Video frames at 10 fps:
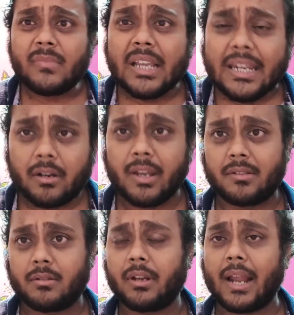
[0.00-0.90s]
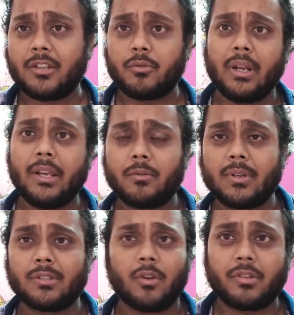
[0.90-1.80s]
increased. Gradually it
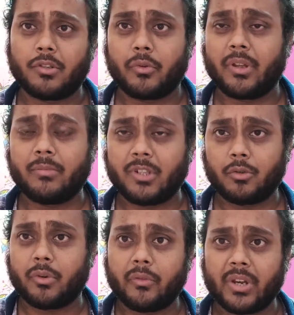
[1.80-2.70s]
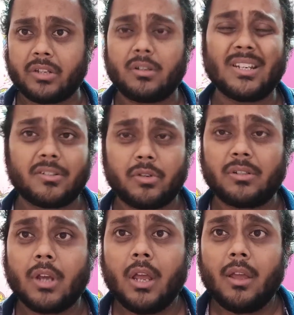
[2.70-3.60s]
was not deteriorated,
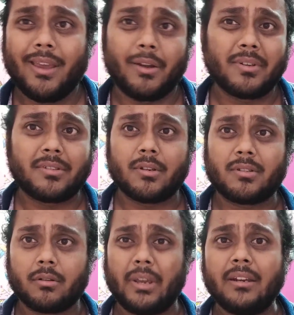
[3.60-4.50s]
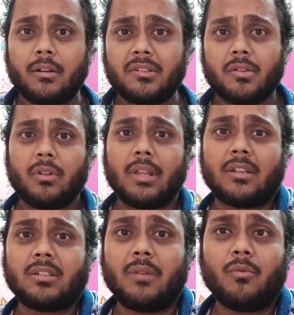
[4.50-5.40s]
instead it was just increased during that time.